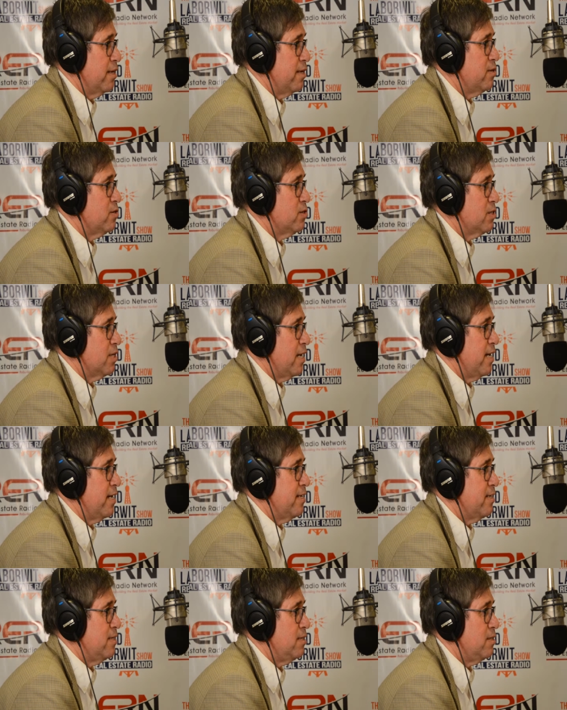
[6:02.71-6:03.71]
the lender
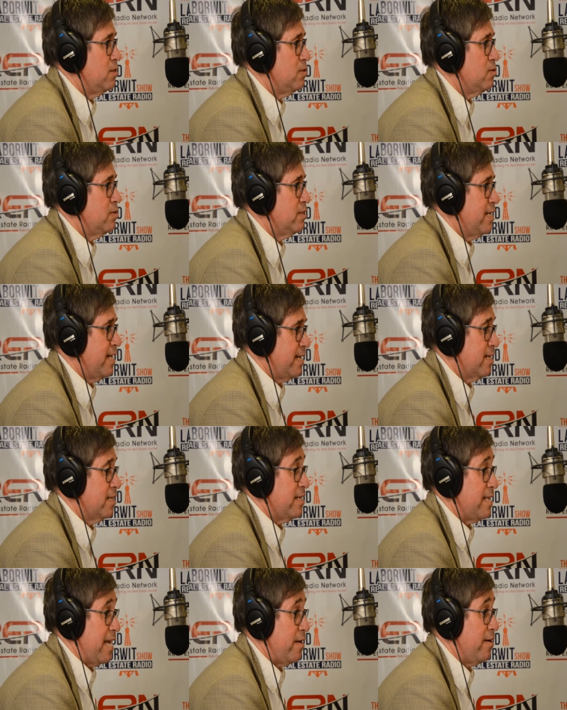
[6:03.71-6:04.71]
side. You
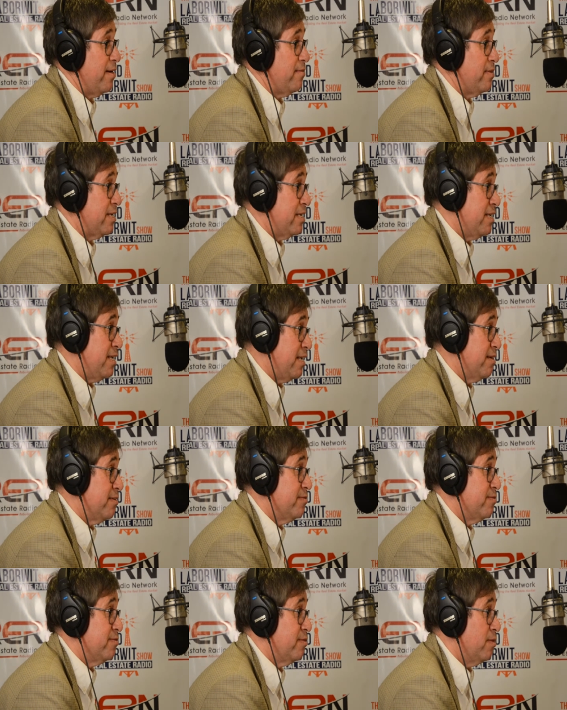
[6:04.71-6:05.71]
technically now have to
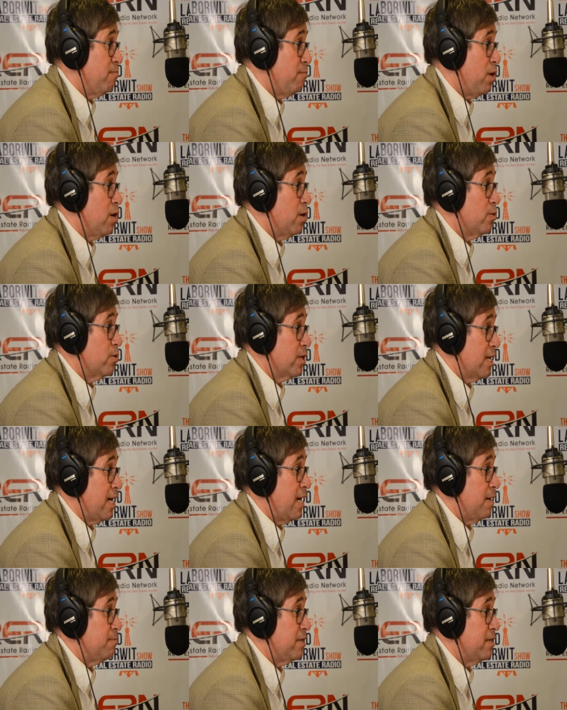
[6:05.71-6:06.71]
give the borrower a
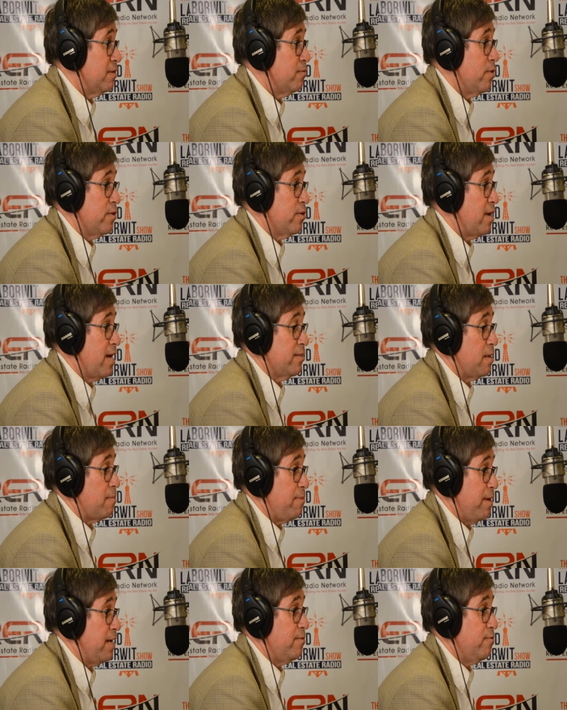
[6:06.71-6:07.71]
copy, whether or not they
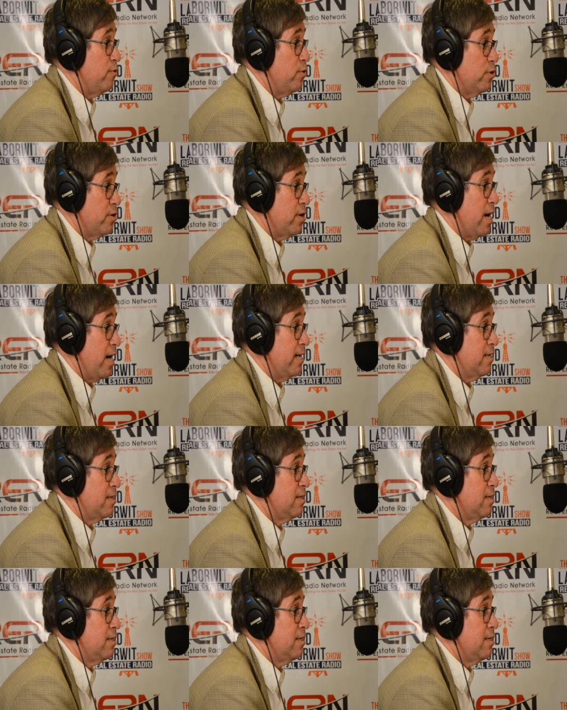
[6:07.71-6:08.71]
paid for it or not.
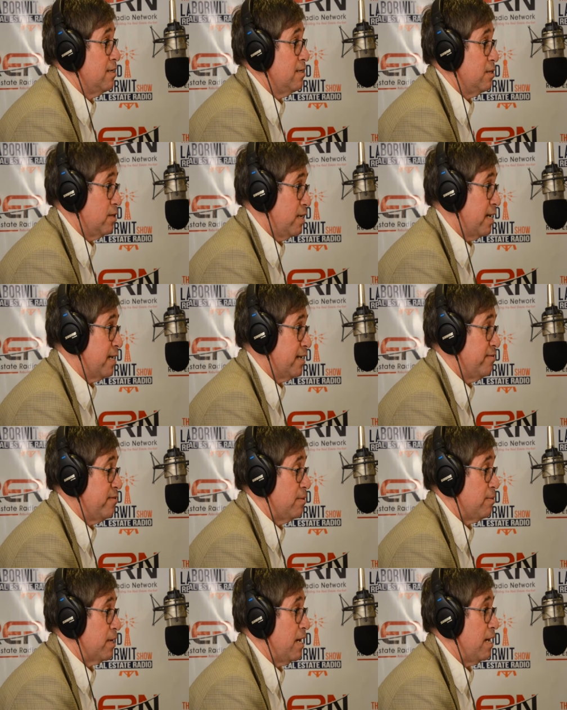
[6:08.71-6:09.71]
You got to give
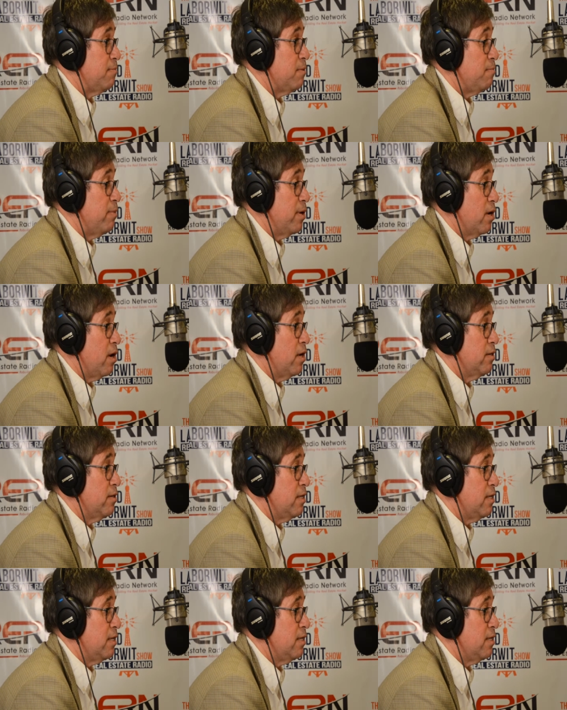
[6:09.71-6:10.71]
them a copy. But on
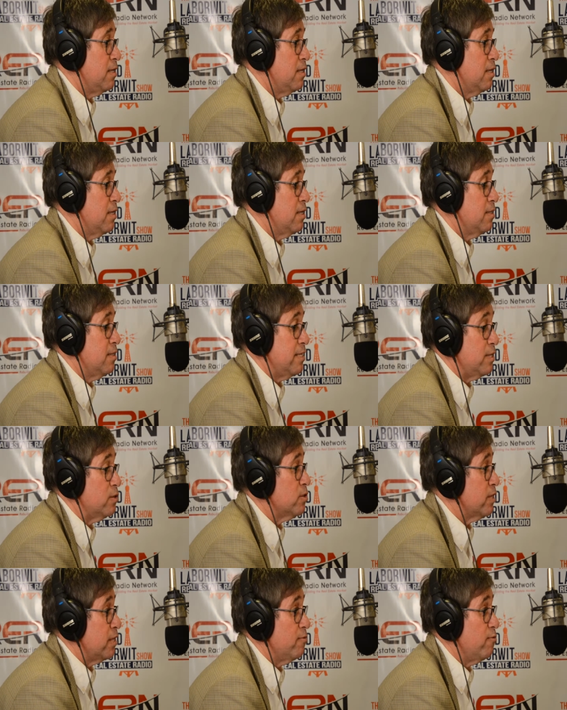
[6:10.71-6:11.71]
the
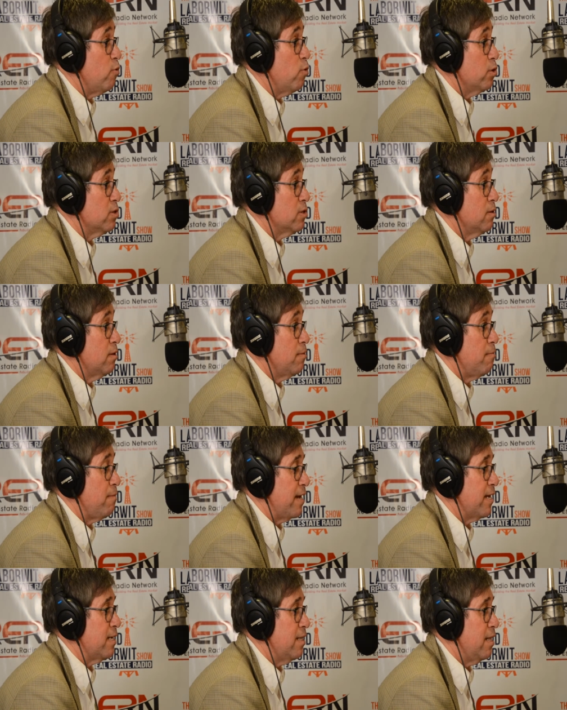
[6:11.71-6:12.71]
legal side, divorce. I mean,
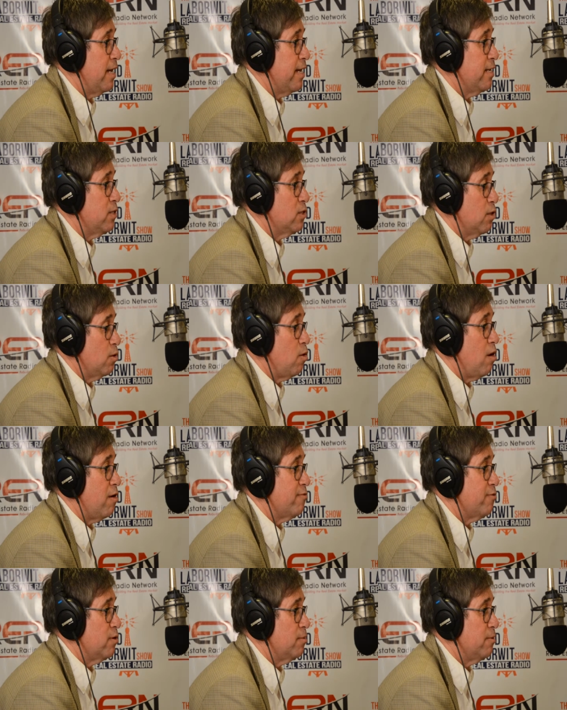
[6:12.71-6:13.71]
my client is the
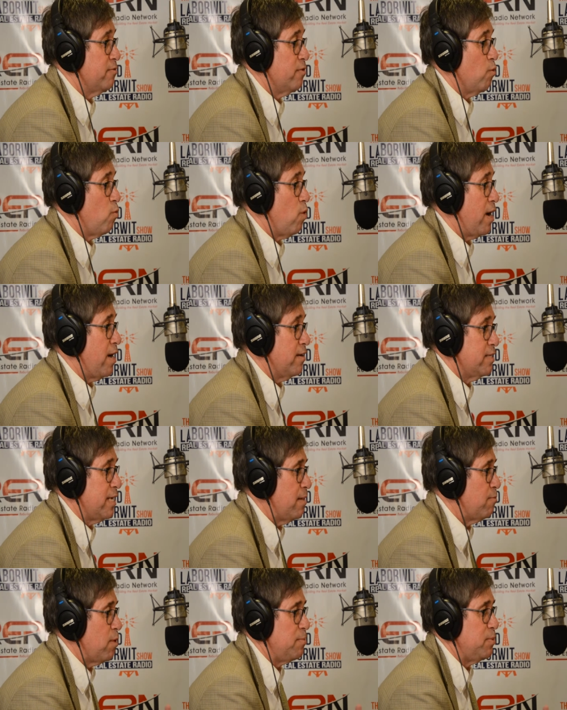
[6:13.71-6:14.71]
law firm. If the wife,
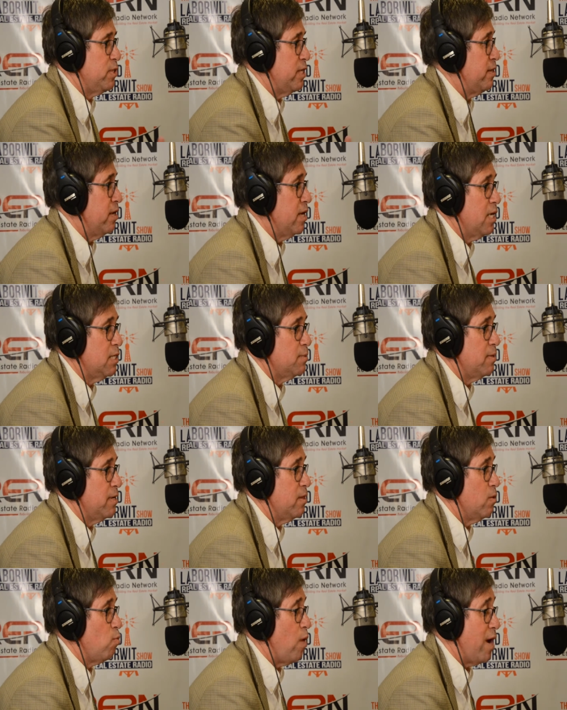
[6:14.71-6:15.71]
say, I'm representing the husband
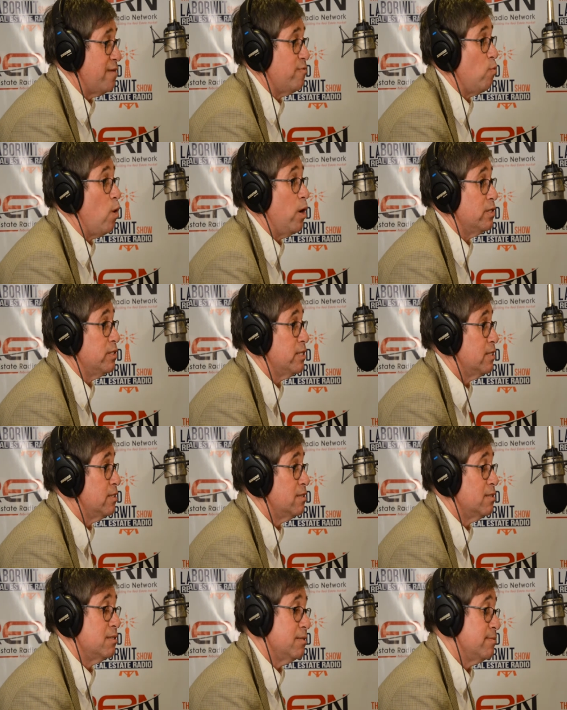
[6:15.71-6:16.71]
and the wife wants it,
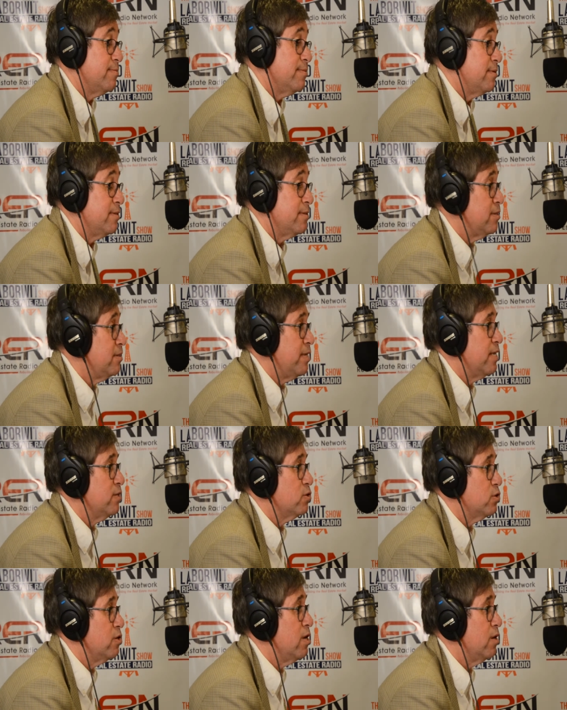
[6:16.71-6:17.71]
um, the
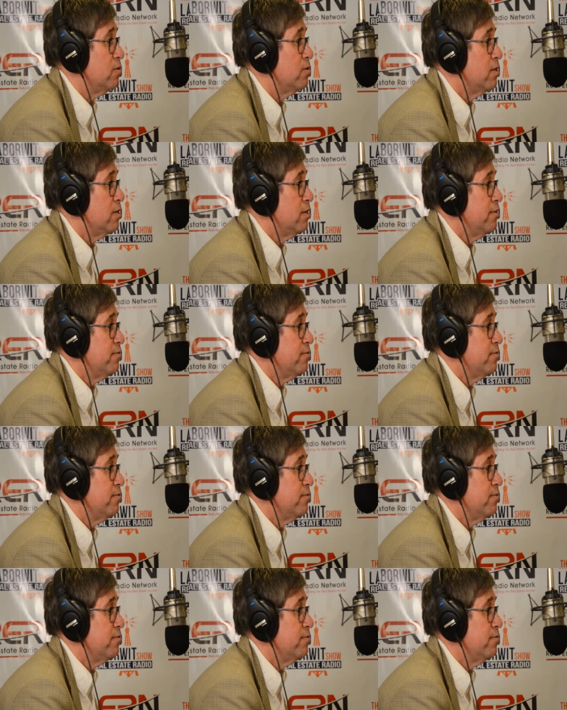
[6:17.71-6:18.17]
answer is no.